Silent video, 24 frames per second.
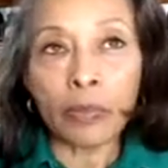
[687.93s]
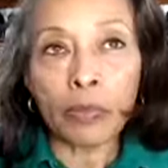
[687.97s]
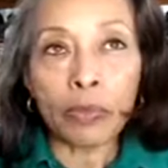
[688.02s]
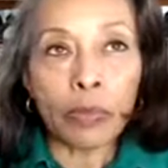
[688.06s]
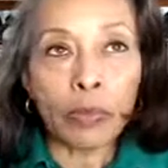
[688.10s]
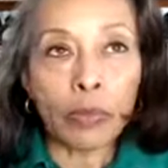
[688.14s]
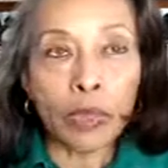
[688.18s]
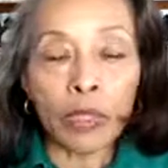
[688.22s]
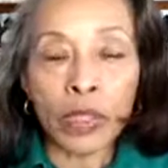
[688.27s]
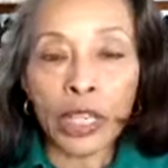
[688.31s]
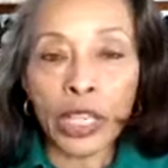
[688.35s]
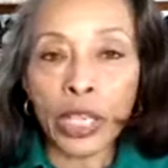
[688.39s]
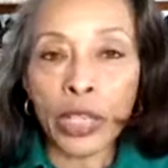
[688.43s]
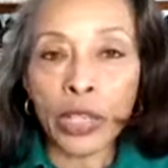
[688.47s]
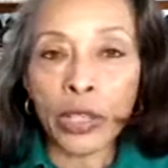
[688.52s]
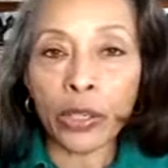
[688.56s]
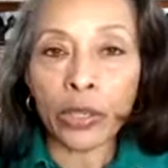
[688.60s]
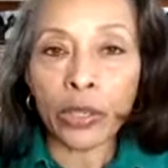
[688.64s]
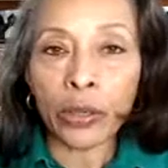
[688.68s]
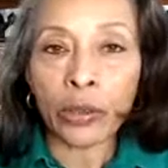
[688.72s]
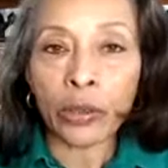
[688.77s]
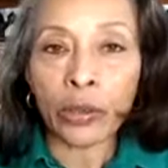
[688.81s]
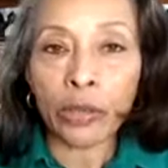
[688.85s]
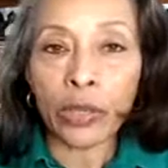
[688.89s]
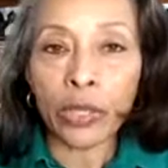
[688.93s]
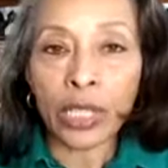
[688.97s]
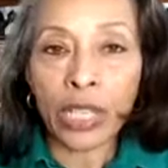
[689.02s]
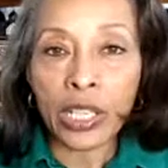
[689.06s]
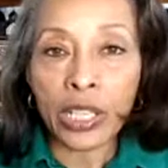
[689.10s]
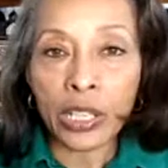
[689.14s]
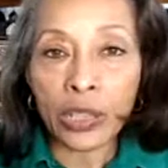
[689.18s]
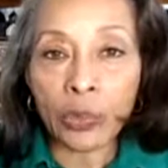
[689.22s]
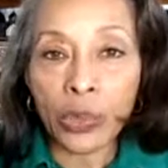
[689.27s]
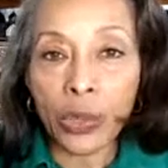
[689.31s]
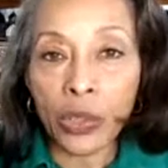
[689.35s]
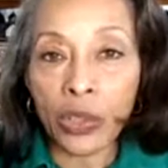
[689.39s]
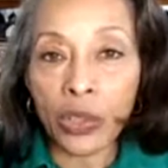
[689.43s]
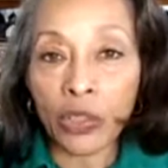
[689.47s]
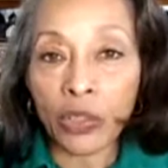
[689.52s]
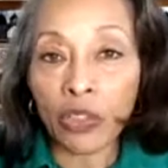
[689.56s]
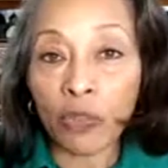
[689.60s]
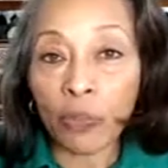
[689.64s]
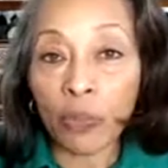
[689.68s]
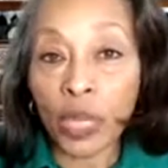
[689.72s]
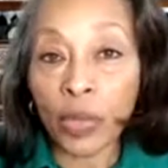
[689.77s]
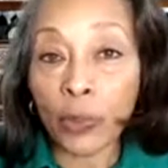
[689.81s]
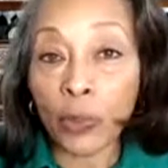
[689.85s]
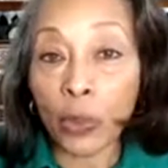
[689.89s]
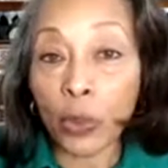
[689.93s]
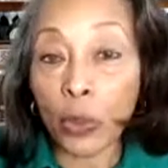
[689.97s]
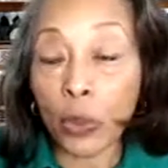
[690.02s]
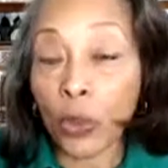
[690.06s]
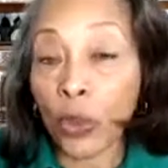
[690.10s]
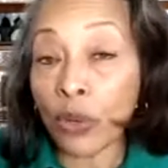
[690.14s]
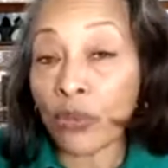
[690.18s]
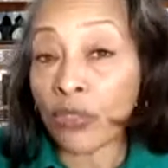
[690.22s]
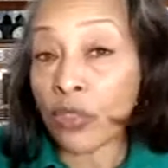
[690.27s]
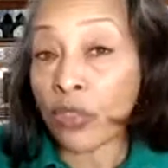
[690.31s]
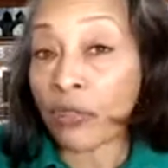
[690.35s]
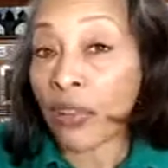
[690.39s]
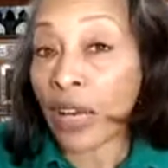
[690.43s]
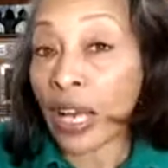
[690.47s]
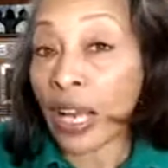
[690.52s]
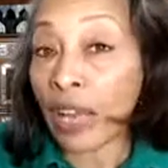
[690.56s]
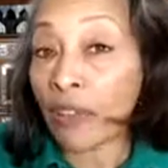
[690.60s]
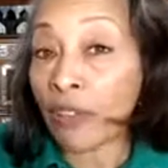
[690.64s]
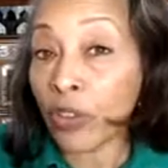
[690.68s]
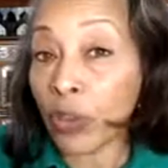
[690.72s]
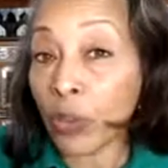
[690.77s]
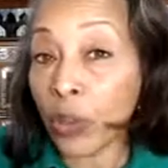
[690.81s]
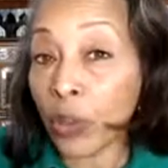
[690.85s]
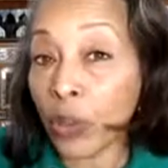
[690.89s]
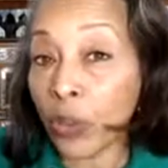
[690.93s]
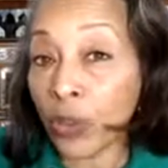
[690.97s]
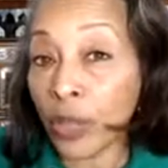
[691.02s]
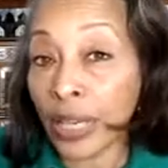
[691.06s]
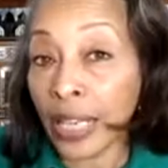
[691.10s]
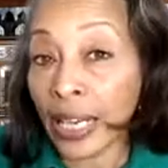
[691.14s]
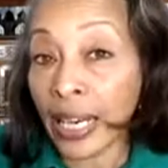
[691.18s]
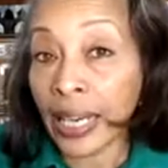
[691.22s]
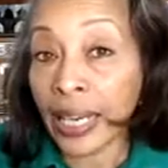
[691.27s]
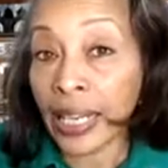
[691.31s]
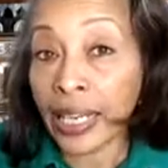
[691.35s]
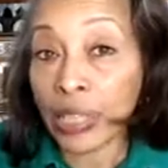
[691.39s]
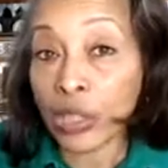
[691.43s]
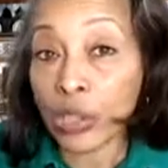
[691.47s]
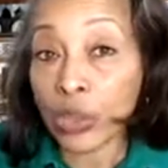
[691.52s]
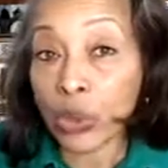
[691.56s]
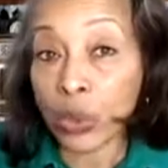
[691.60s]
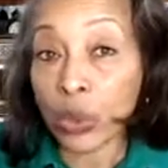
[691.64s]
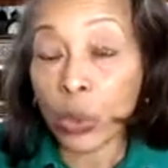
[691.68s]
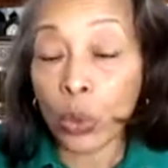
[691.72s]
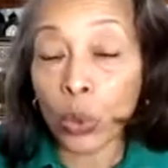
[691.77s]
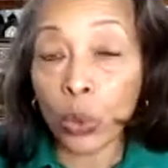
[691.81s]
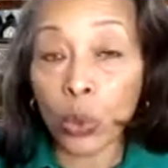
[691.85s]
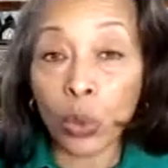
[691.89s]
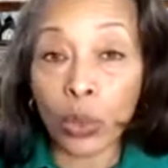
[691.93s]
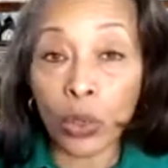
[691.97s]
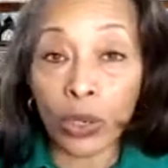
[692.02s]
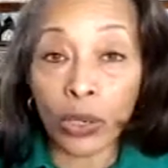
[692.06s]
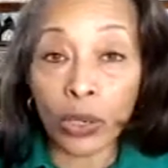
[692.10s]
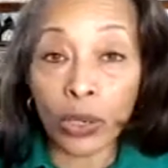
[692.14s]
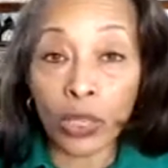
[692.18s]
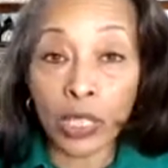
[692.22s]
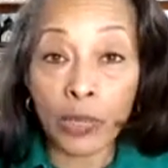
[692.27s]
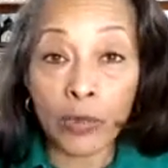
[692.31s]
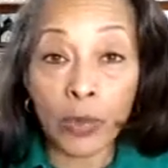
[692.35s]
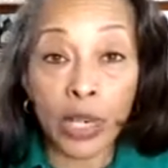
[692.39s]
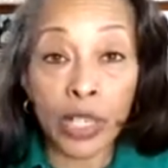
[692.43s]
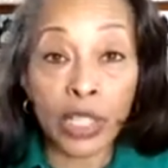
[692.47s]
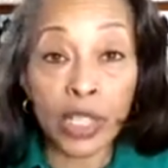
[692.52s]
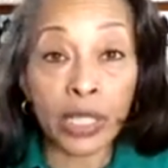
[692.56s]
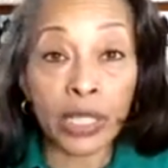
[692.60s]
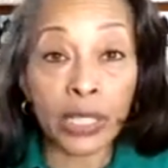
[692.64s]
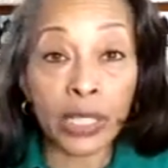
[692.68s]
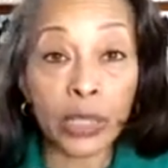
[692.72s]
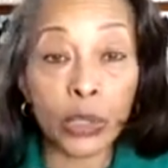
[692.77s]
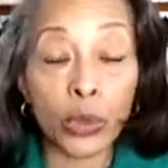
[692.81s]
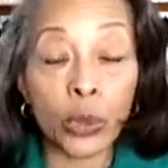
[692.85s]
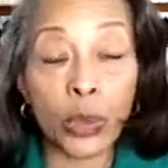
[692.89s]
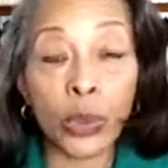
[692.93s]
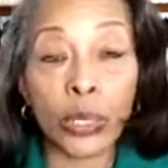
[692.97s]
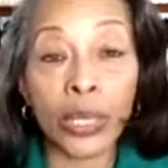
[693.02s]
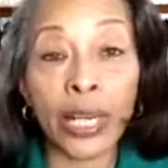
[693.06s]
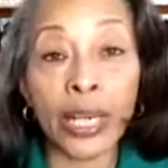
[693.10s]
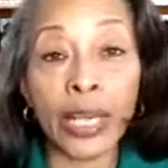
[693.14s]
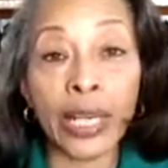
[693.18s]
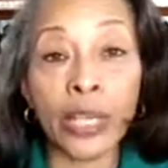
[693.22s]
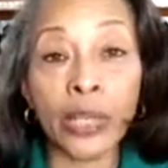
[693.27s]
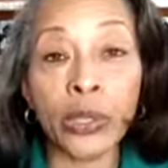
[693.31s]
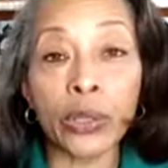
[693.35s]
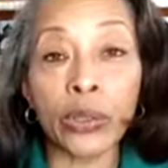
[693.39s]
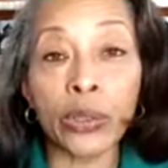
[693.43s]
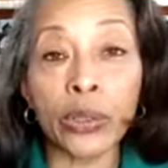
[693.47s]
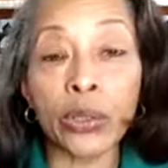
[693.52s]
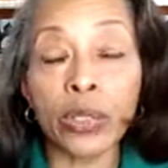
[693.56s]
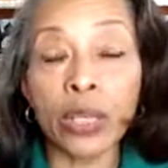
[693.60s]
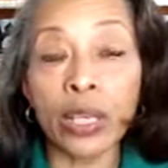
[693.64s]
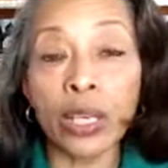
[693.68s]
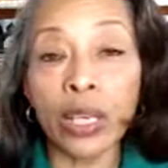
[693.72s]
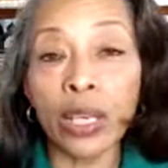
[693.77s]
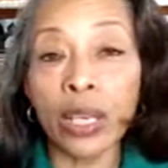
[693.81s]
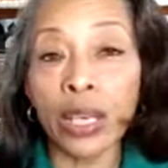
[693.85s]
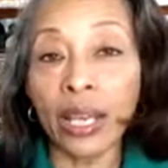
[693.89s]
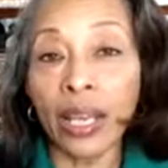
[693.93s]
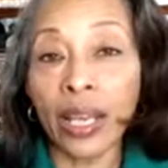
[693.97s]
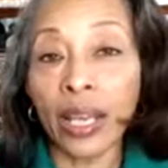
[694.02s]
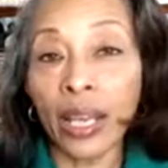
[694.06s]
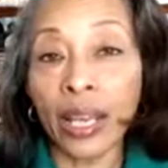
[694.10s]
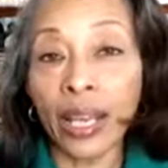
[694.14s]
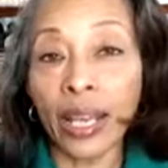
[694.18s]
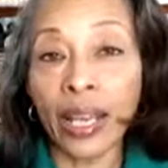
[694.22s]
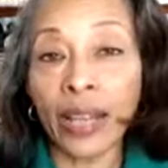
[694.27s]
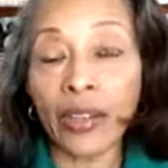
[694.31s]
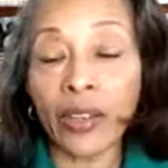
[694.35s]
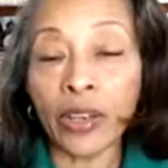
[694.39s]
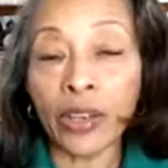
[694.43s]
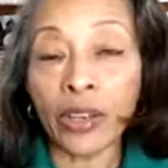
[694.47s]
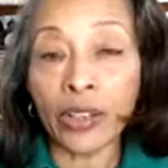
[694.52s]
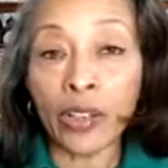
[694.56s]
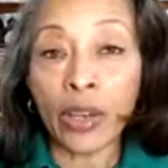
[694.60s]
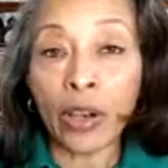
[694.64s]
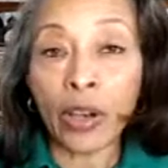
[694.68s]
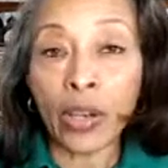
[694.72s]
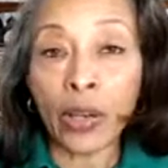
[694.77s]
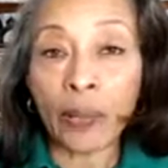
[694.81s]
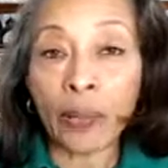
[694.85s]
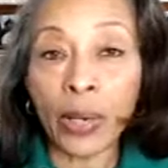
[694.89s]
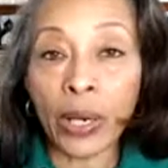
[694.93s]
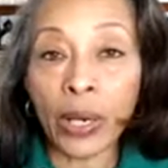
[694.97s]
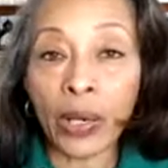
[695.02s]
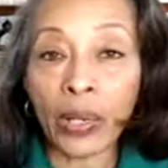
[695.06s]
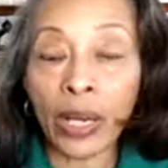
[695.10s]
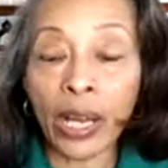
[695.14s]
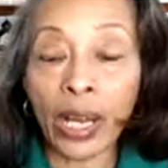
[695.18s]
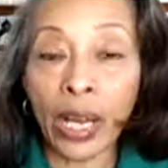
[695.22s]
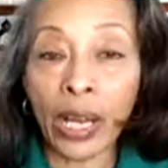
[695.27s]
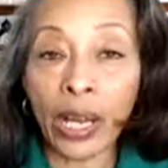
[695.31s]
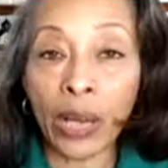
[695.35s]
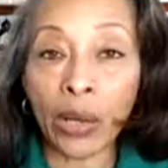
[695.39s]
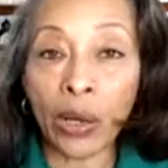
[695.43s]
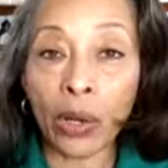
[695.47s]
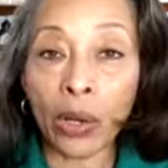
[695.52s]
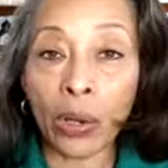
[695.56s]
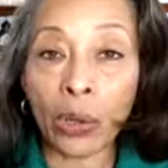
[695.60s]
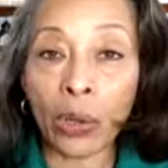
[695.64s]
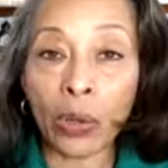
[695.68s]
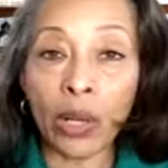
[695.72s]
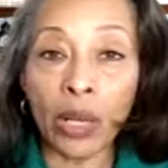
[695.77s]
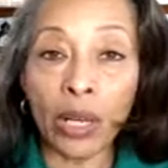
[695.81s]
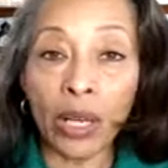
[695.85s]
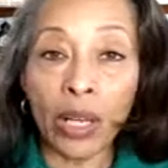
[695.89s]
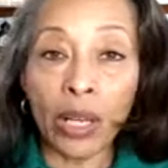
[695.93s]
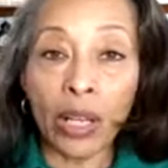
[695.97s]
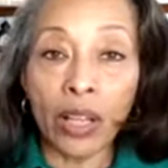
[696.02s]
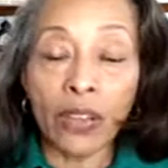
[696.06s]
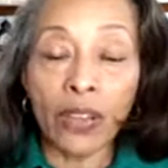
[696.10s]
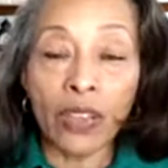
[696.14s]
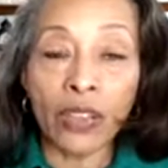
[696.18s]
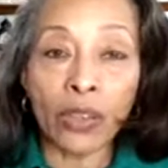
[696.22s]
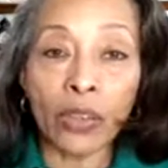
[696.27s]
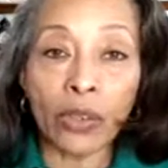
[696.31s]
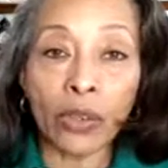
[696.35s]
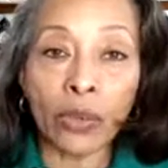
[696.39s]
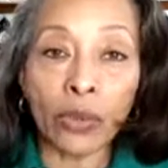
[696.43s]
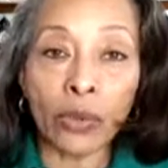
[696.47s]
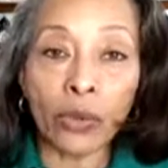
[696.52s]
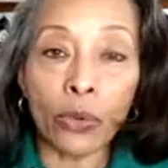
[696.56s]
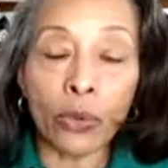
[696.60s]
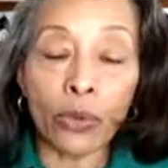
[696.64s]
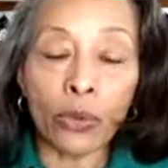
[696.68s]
You hear testimonials of people who have survived hurricanes or especially tornadoes, and they talk about how the